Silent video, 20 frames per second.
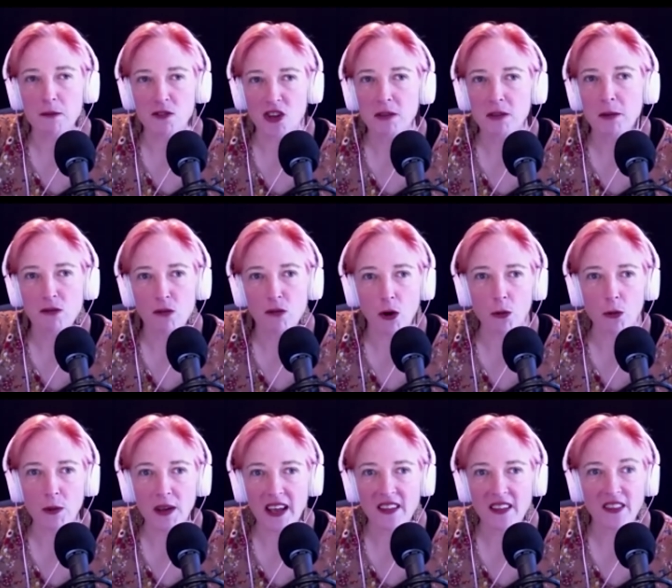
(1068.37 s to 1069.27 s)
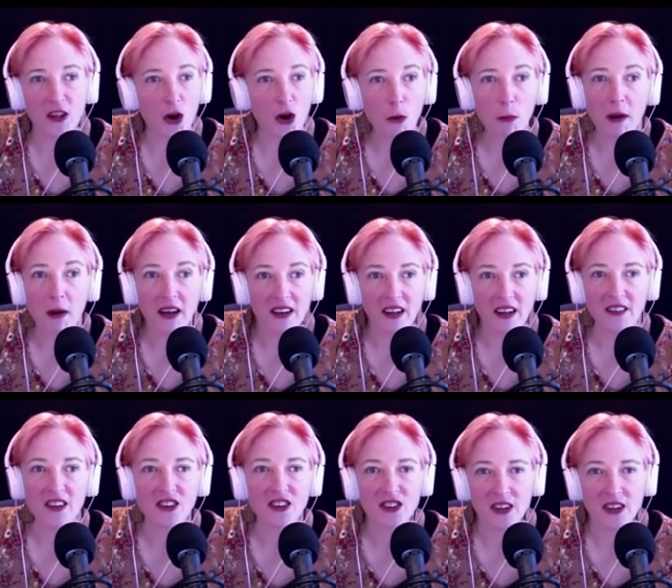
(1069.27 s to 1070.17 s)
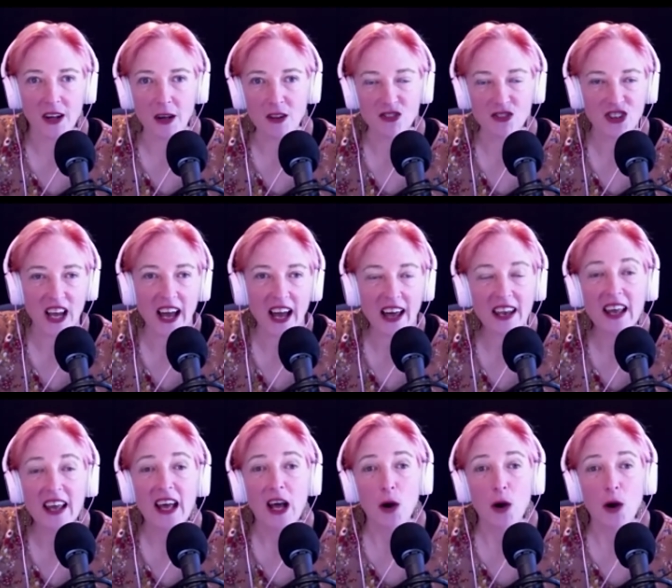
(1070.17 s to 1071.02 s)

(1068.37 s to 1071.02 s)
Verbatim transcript: just before we hit the go button on this uh, chat,